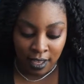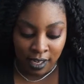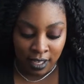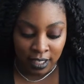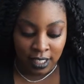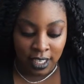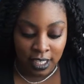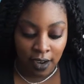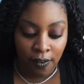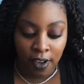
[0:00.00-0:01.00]
See,
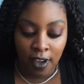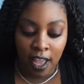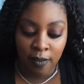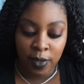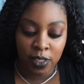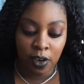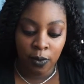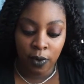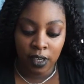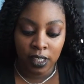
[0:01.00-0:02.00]
Jeffrey gonna have me start
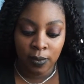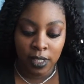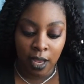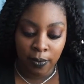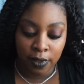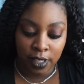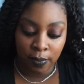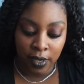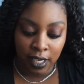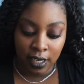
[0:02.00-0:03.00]
wearing lip toppers up
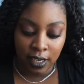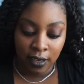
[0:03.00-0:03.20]
in here.